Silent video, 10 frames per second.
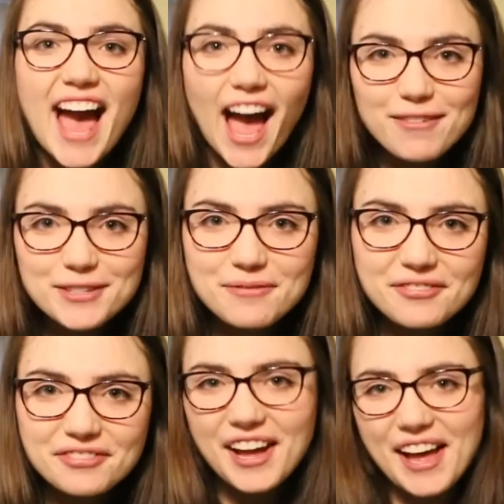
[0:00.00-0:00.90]
Have some
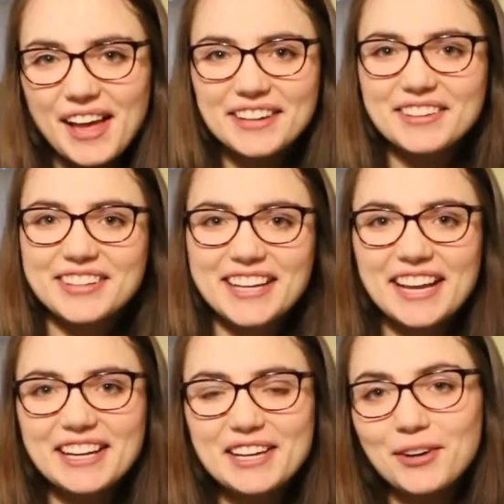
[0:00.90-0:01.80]
fun
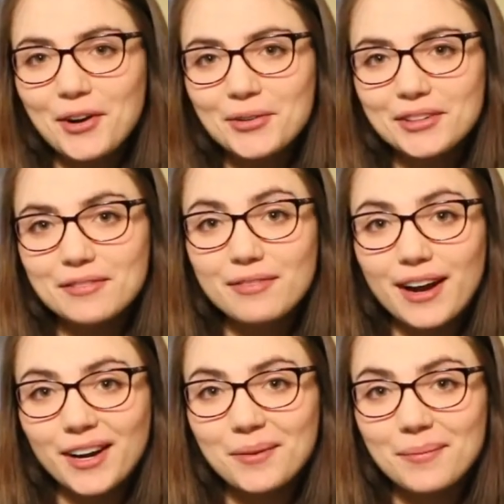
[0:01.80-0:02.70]
creating your own
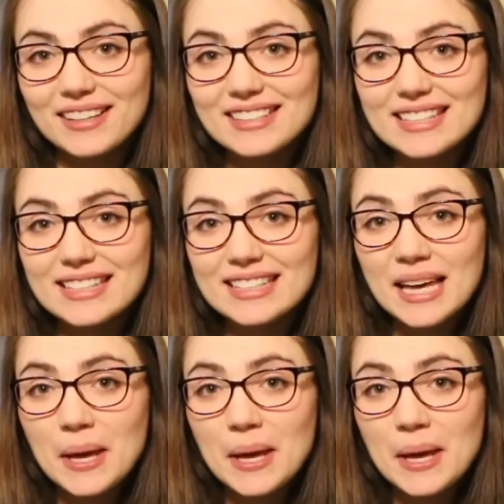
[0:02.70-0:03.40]
environments.